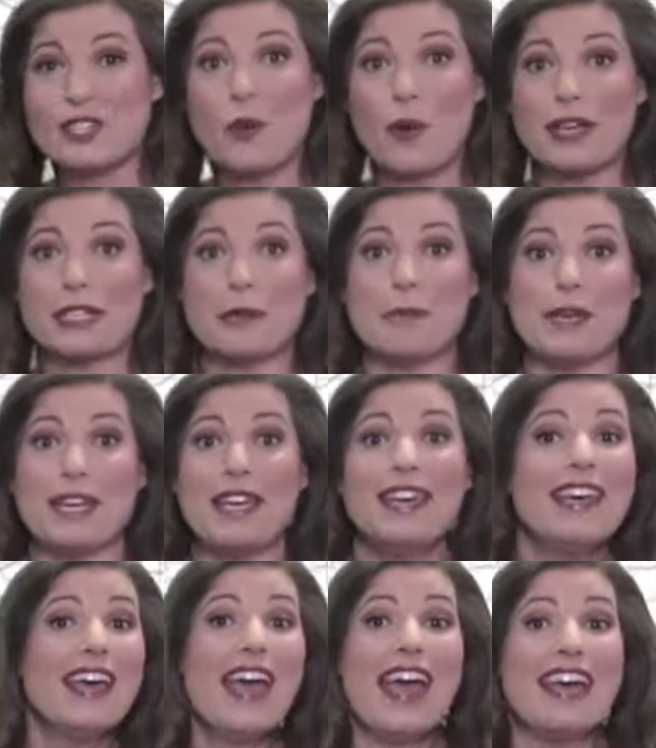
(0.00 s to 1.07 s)
going to be,
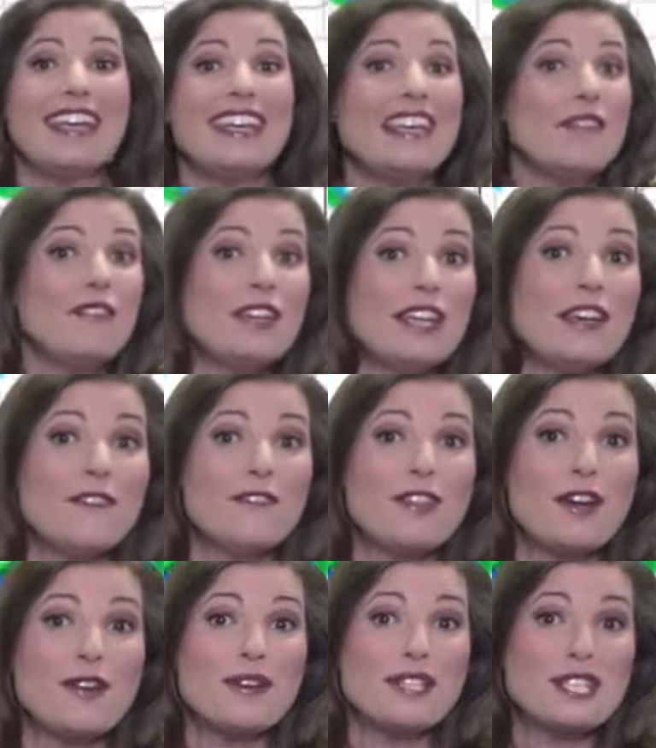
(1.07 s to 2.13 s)
and even if
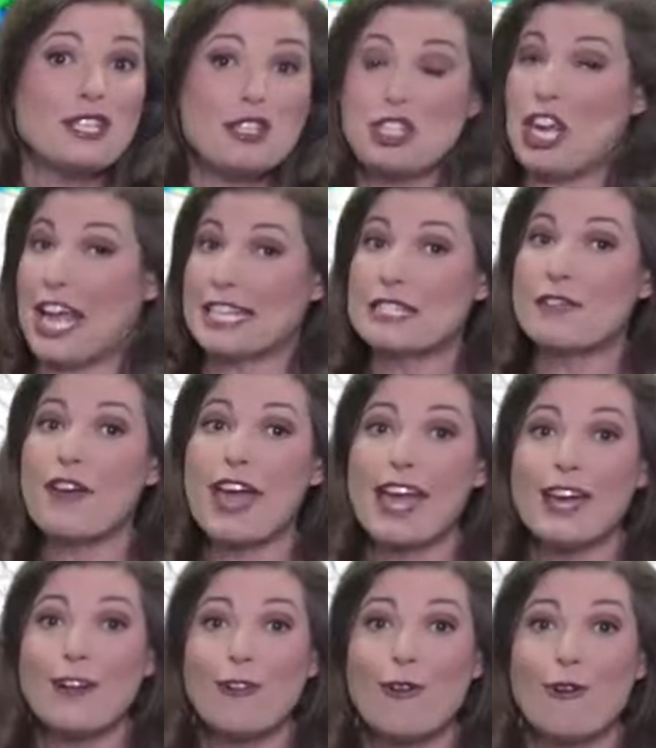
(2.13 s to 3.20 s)
there is a chance of
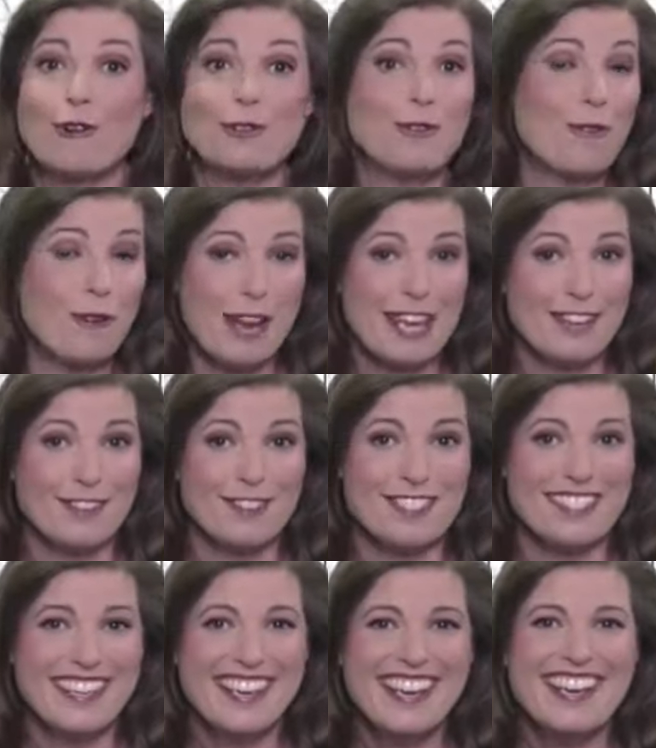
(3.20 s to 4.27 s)
hail or tornadoes.
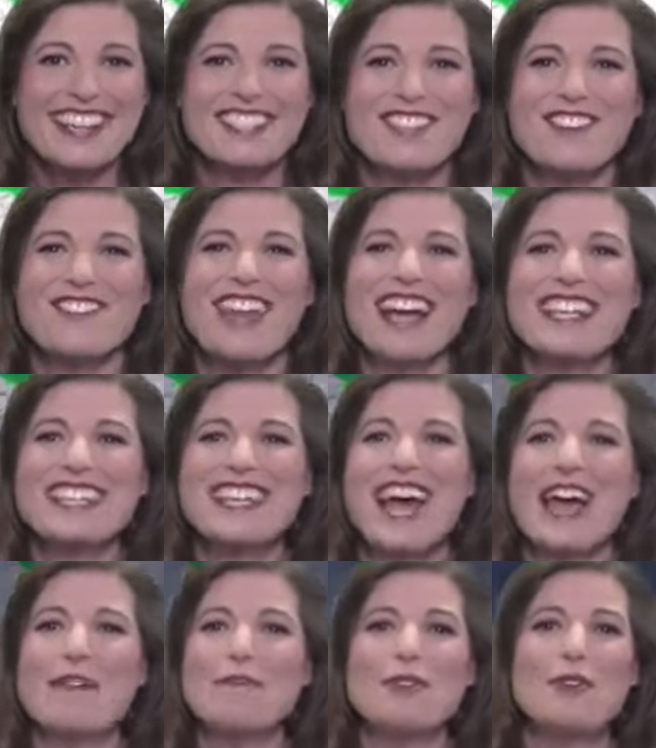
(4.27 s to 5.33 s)
So next
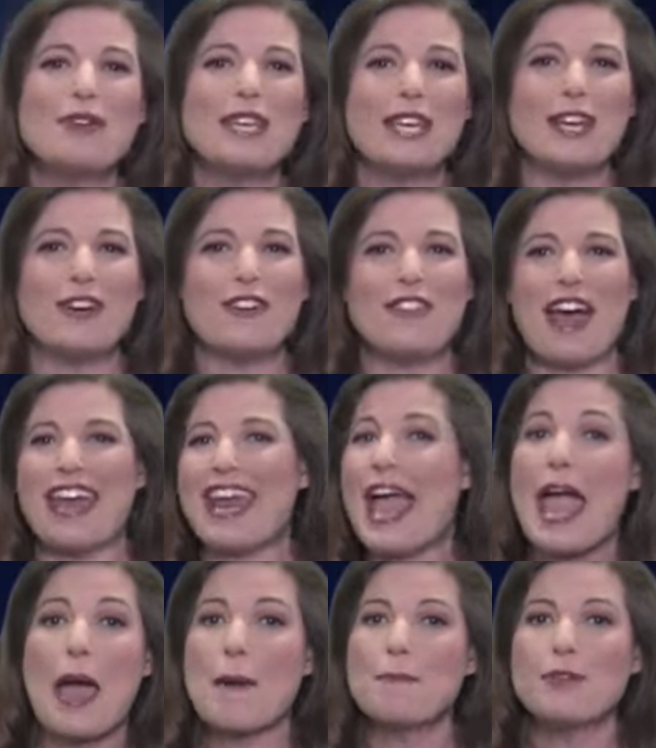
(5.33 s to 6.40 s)
time you hear that
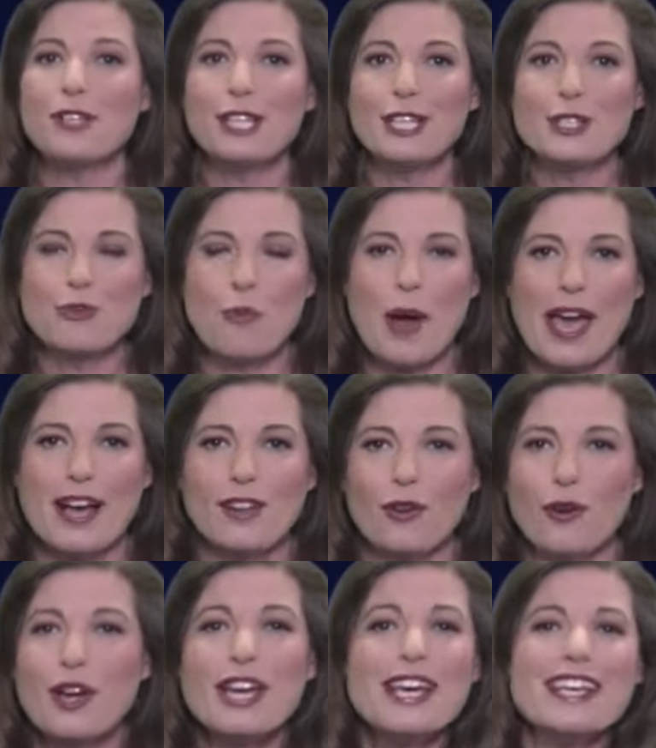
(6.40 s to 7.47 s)
ambulance wail
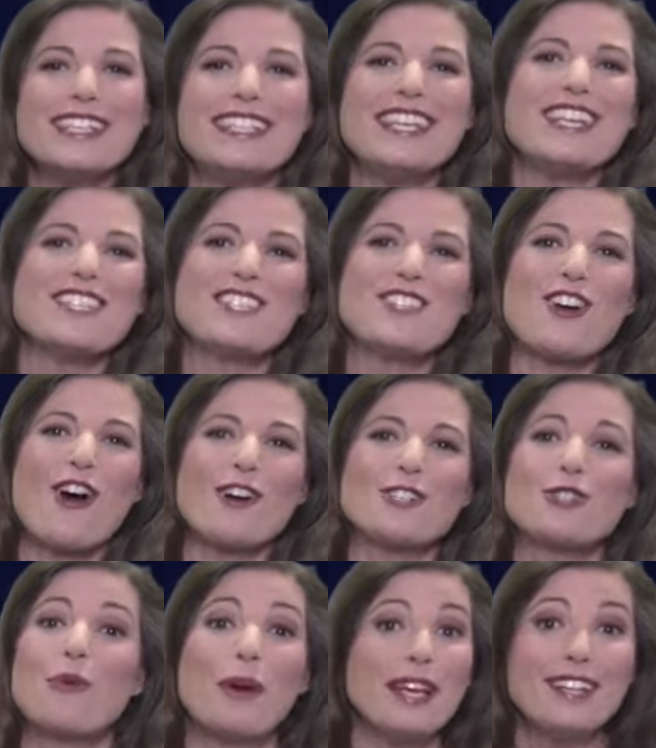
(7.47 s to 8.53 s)
or see a star
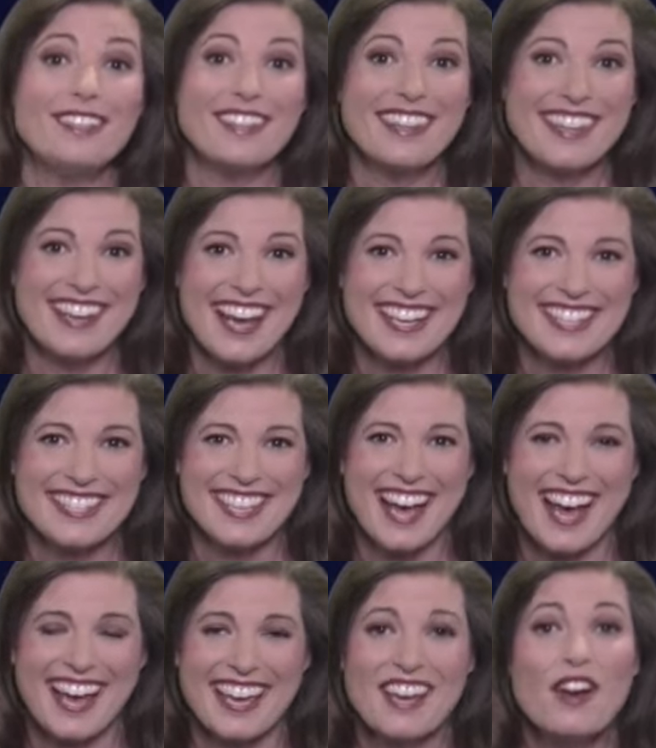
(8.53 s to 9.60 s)
twinkle in the night
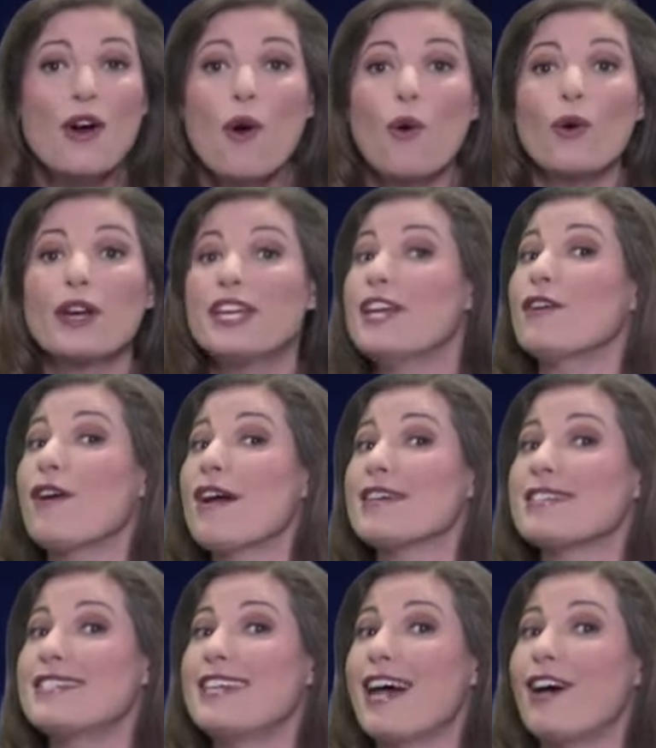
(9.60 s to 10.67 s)
sky or hear
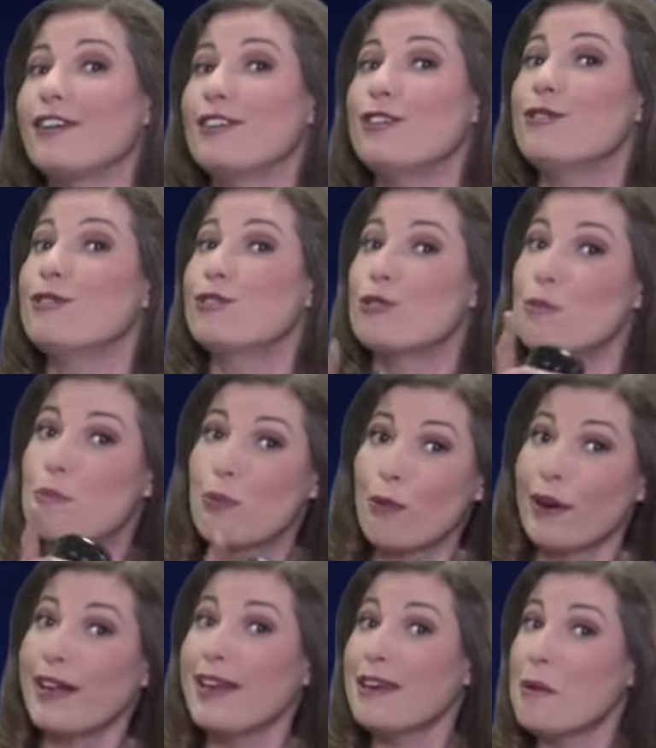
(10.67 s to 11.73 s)
us tell you to
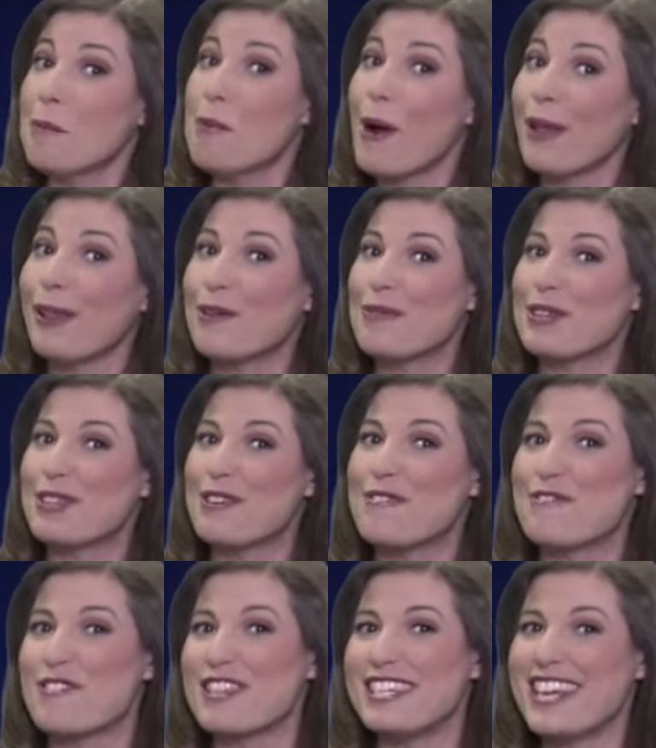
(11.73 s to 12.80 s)
bring an umbrella with you
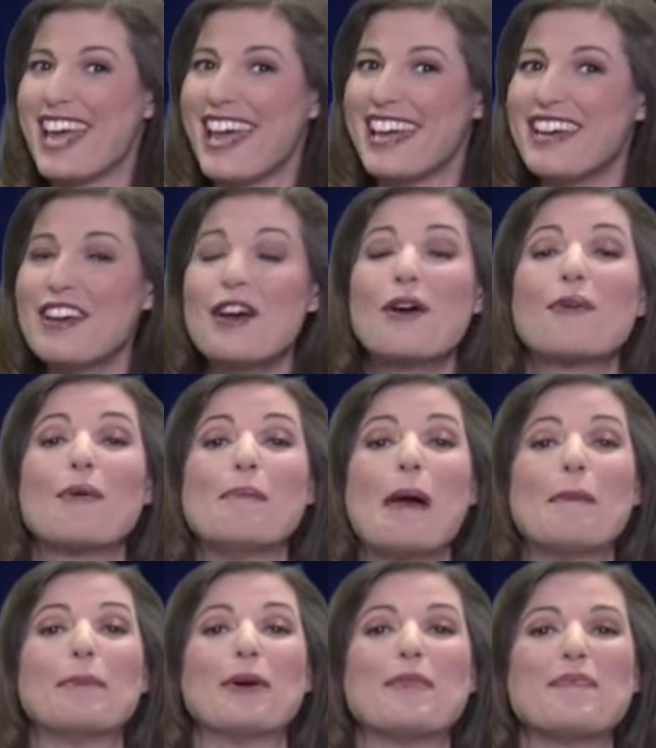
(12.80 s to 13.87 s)
for the day,
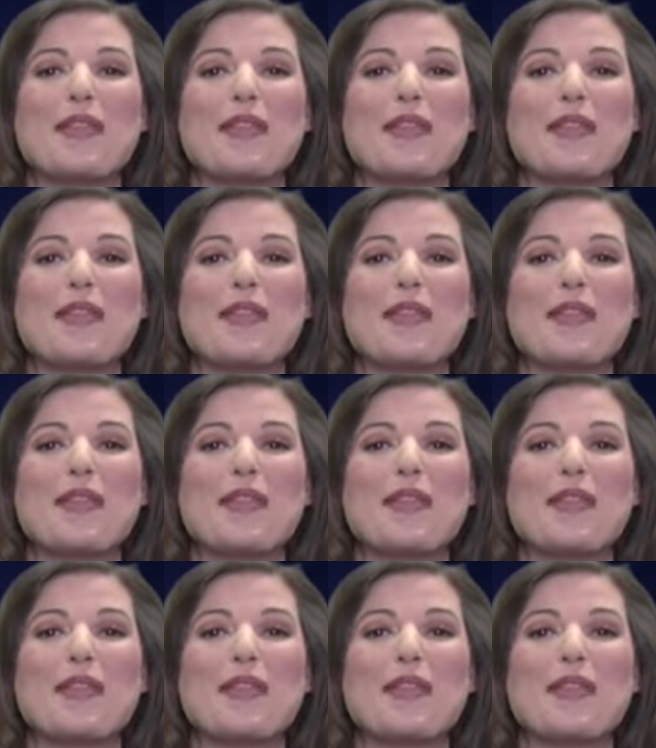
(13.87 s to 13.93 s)
remember,